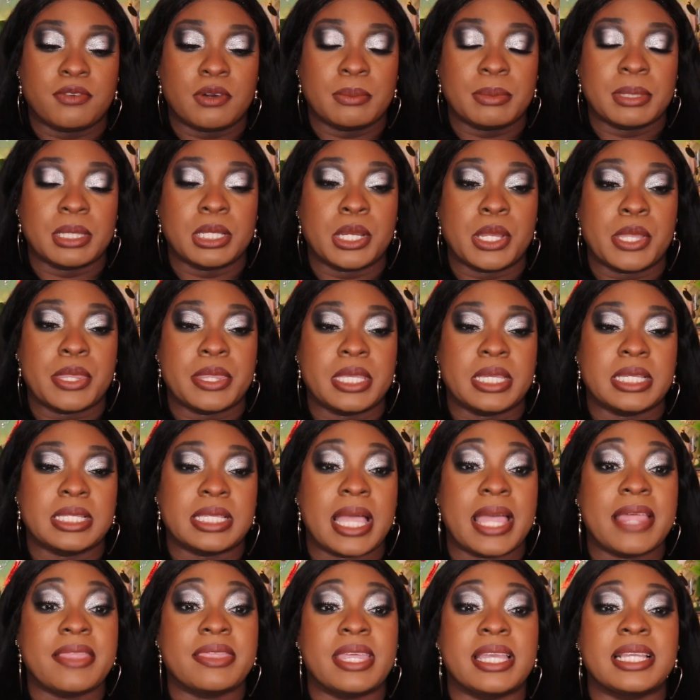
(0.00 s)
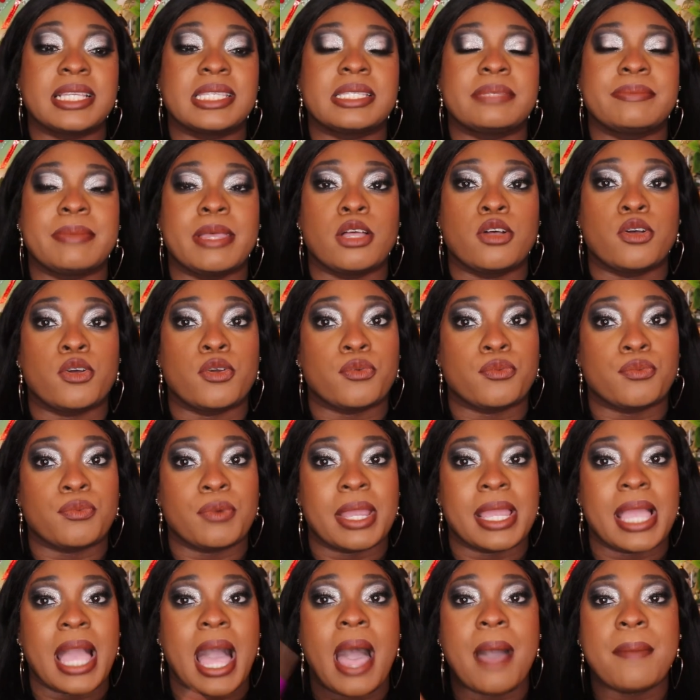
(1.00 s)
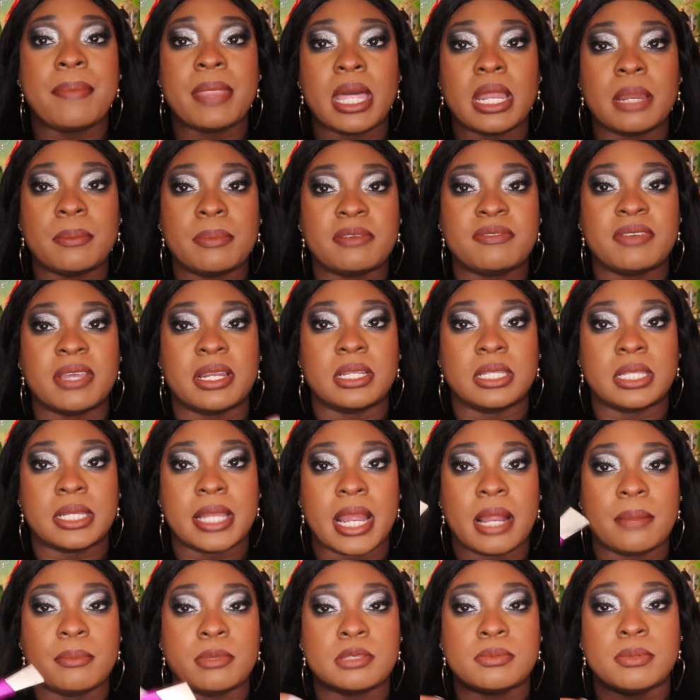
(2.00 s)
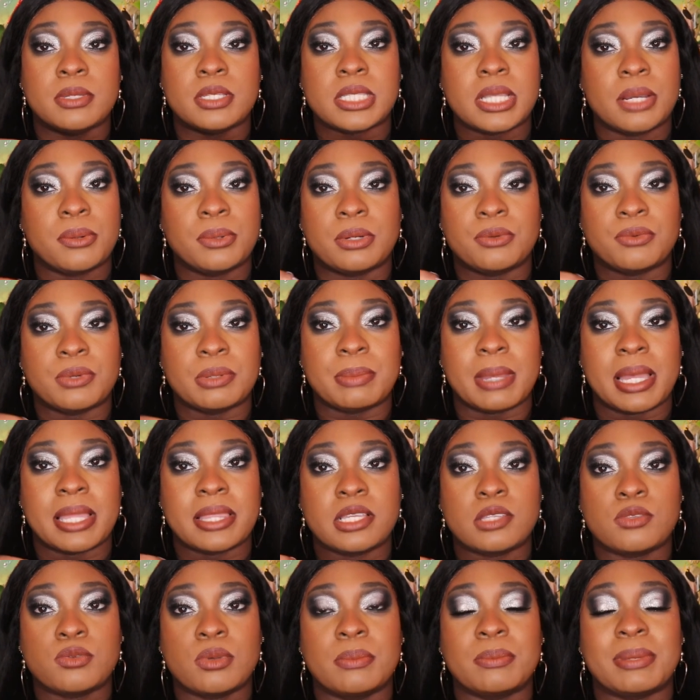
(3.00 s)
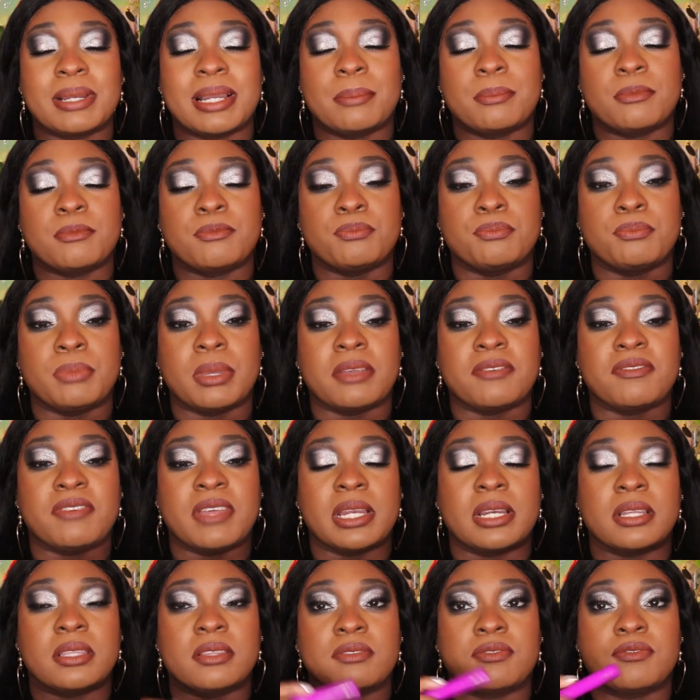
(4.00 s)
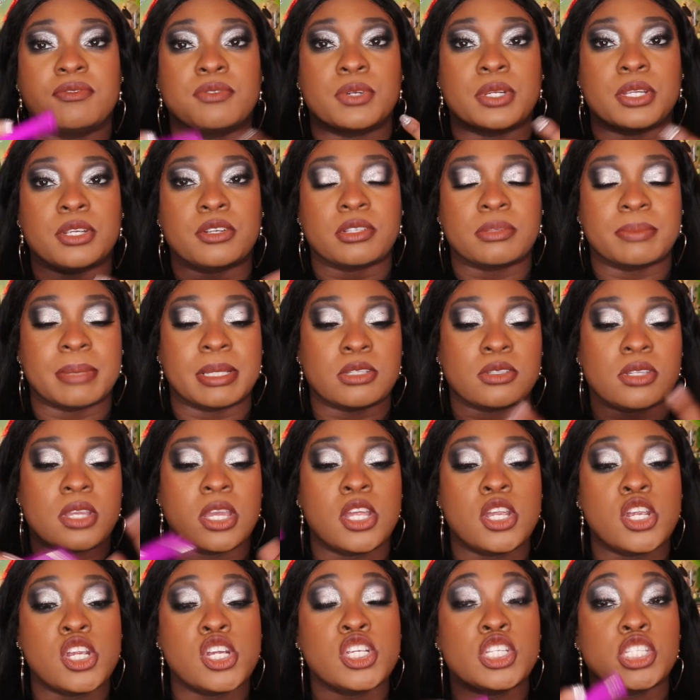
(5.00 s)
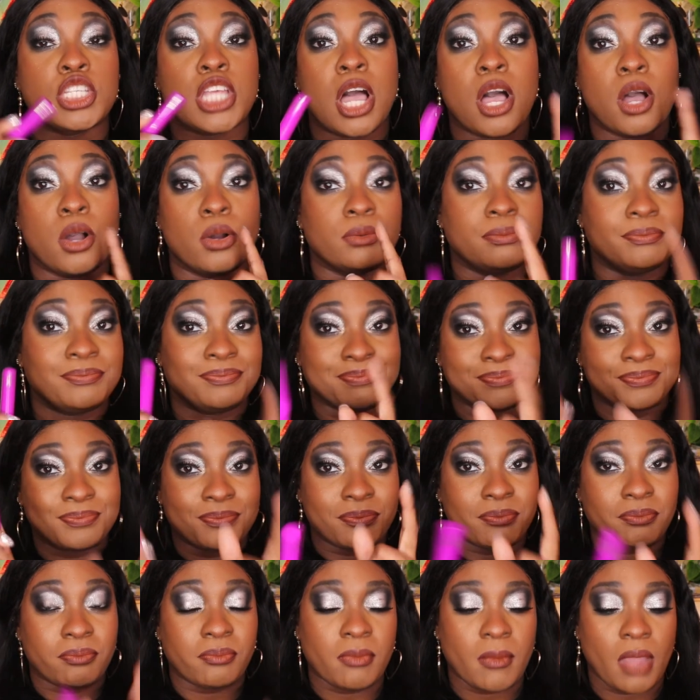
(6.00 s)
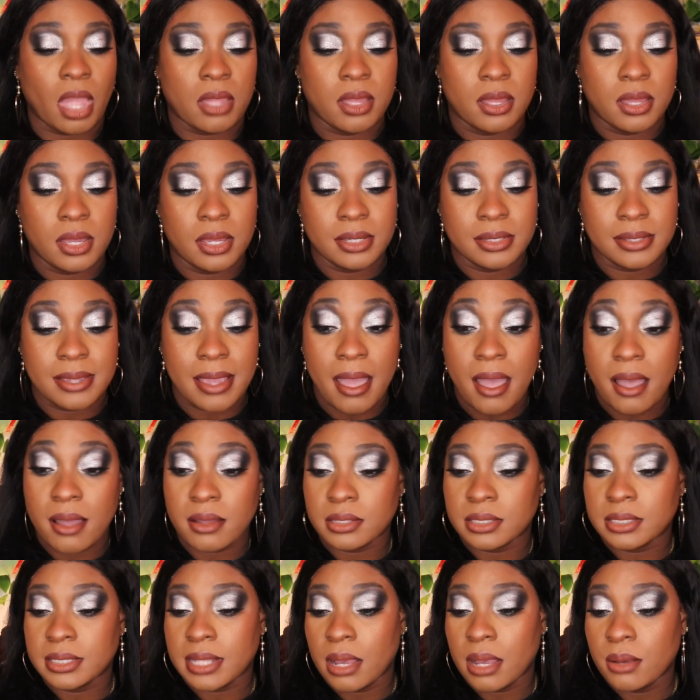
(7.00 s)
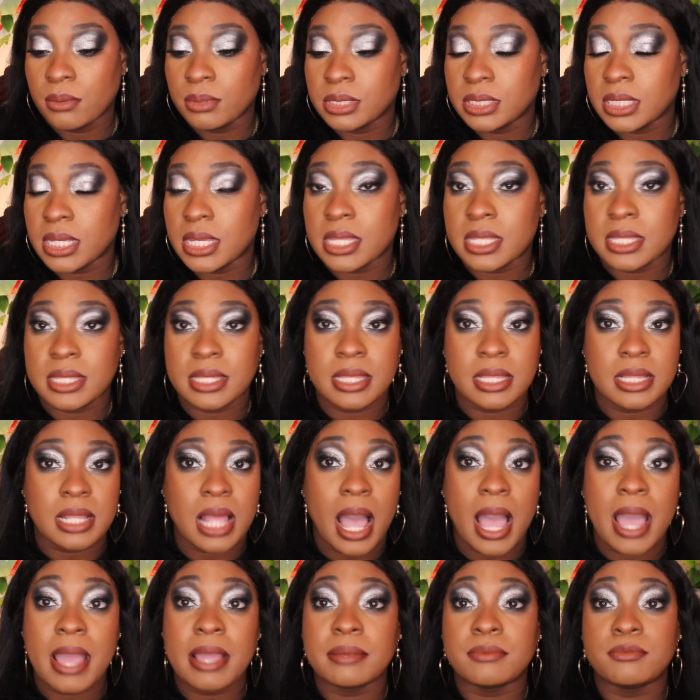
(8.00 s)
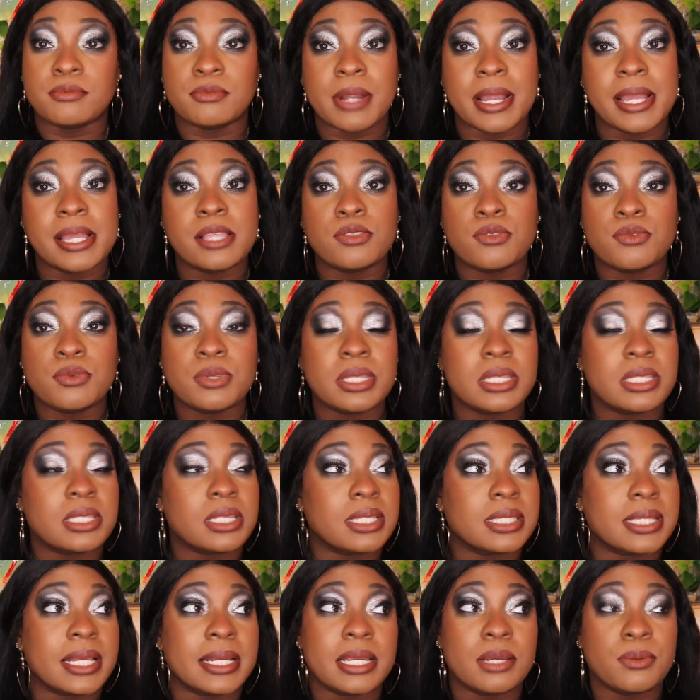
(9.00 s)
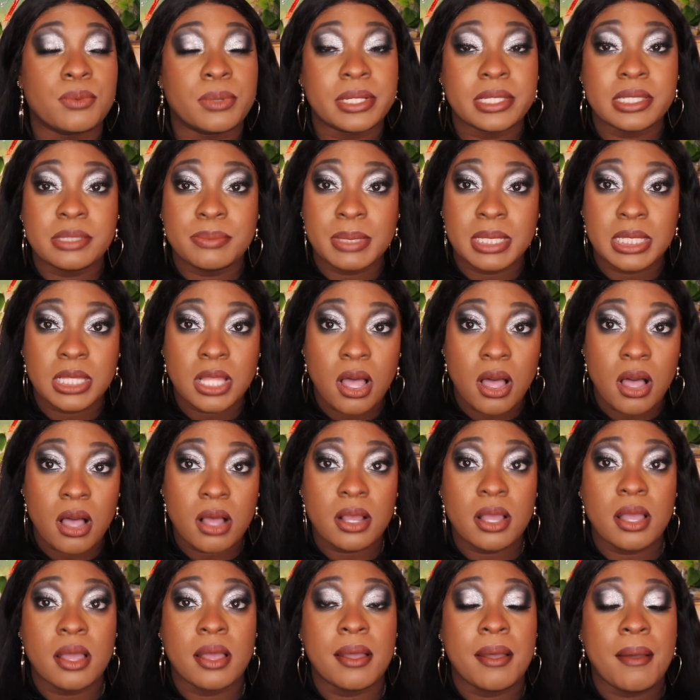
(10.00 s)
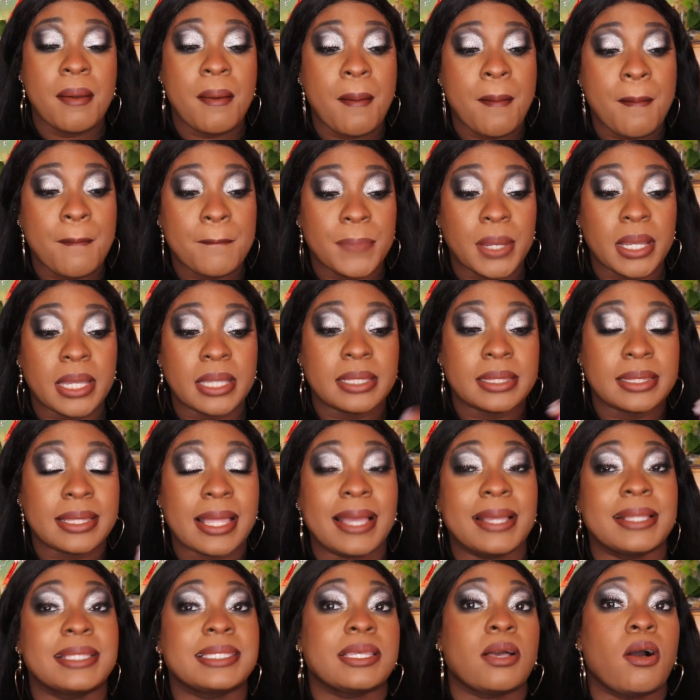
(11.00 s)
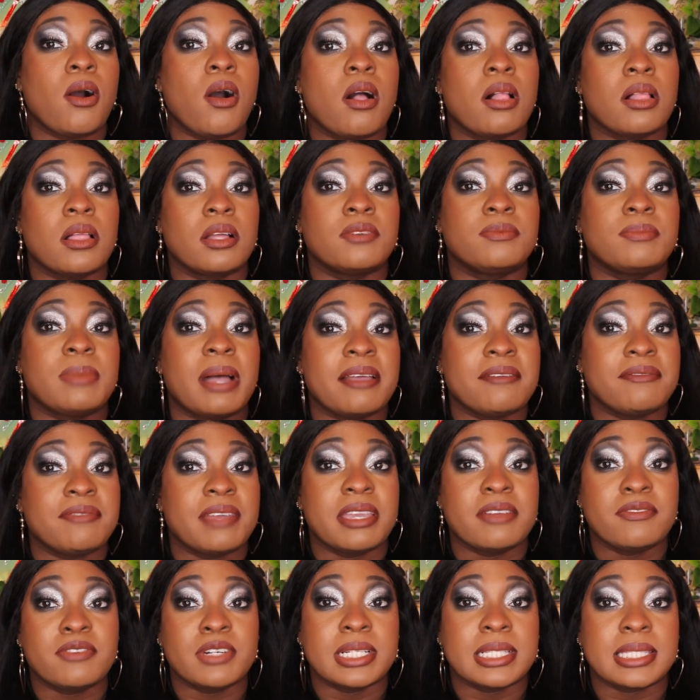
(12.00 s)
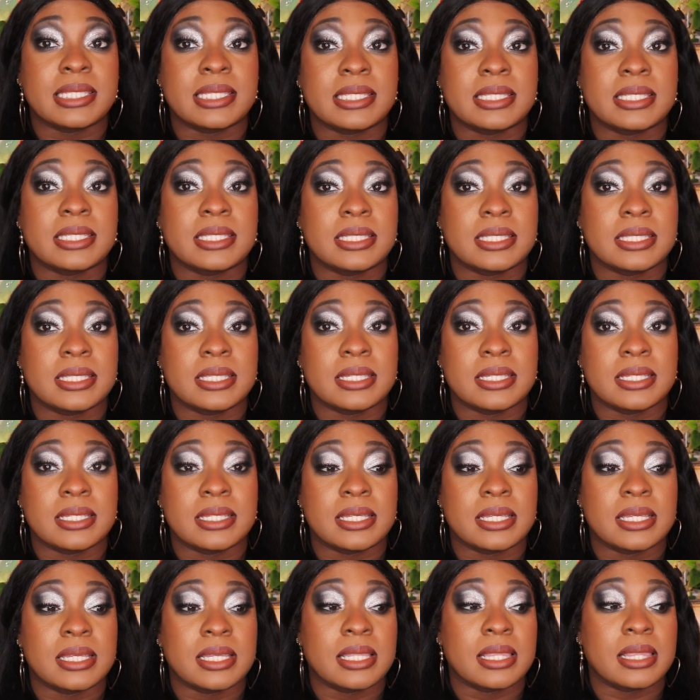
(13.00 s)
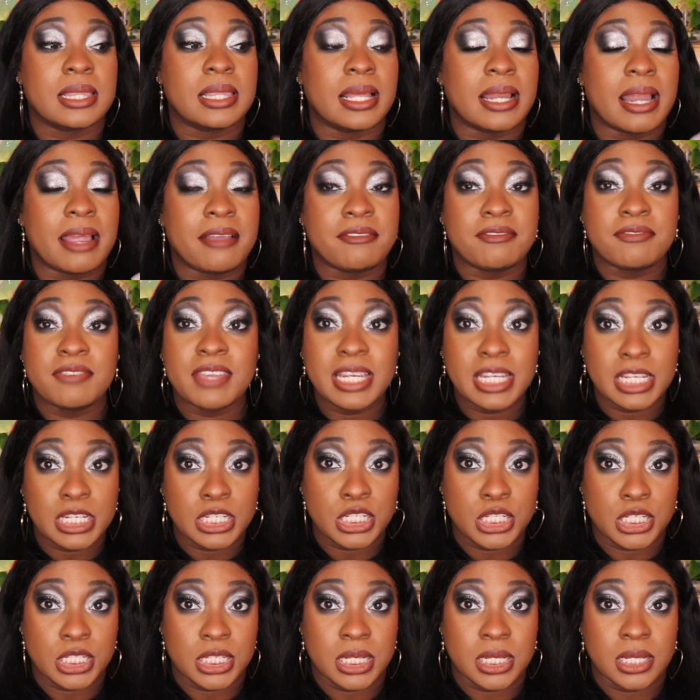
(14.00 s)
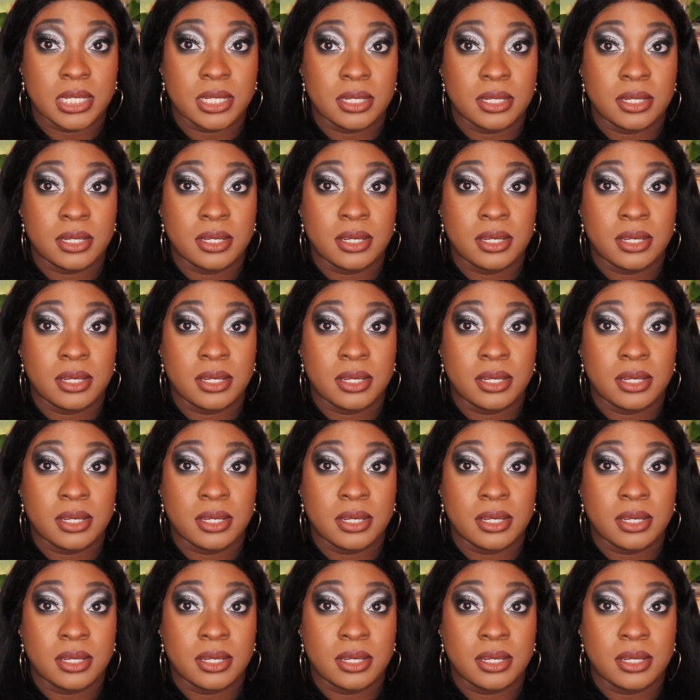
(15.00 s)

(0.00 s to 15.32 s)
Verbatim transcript: formula on these and they smell great. I'm not a big fan of the caramel smell, so I wouldn't rebuy this one, but I'm a big fan of the fruitier smells. So yeah, that was it. I ran through this because I didn't want it to be long, but that's all of my favorites that I finished